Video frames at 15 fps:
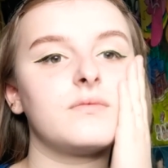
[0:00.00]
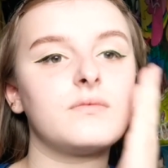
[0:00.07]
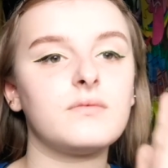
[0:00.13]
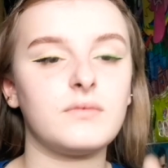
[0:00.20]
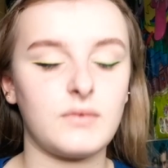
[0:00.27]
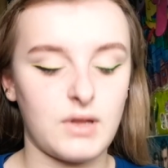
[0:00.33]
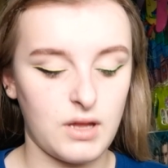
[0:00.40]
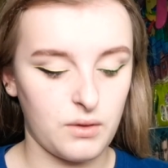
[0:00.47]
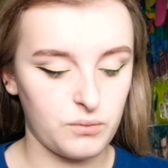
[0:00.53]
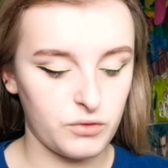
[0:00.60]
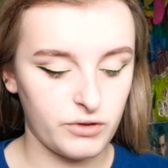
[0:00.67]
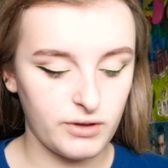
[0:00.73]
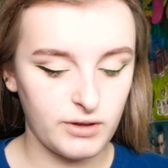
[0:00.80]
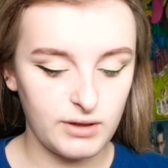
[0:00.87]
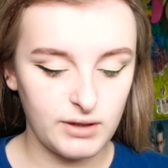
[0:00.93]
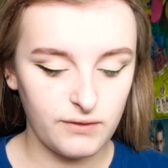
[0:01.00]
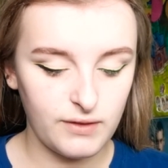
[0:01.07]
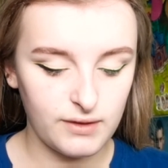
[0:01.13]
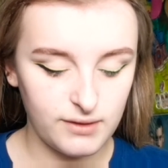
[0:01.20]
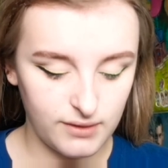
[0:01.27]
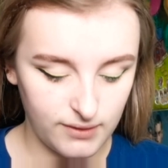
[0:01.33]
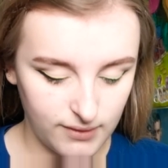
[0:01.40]
Now I'm just gonna leave that
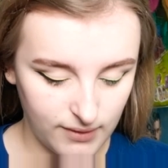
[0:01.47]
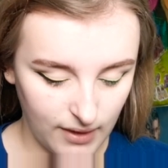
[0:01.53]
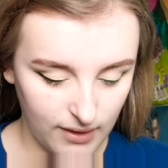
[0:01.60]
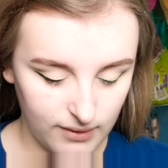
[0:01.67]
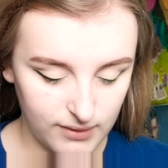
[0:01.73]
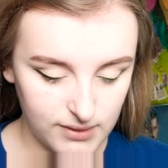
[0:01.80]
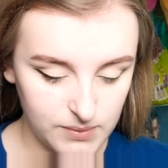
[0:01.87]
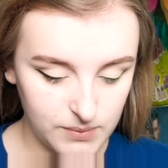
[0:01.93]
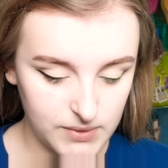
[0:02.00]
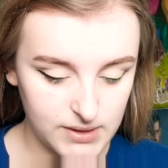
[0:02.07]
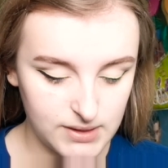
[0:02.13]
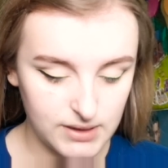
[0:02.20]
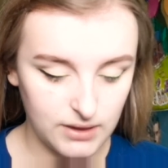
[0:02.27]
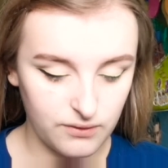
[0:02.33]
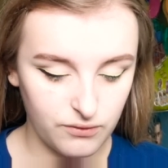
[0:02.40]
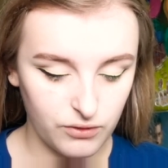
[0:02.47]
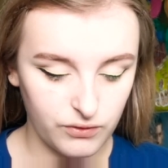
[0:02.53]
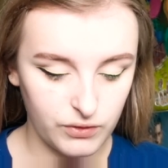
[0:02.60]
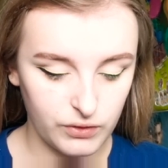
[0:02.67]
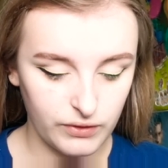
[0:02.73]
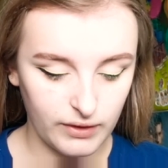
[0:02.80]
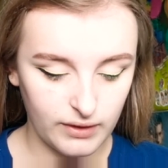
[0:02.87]
to settle into my skin for a
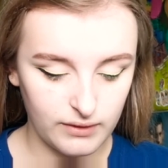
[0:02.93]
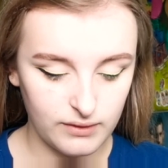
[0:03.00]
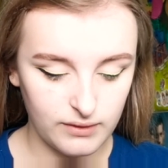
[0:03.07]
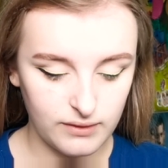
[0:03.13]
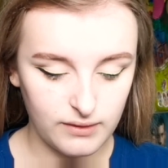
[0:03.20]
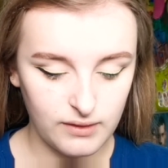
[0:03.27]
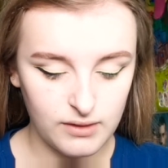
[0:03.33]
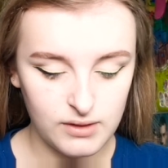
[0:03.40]
few seconds.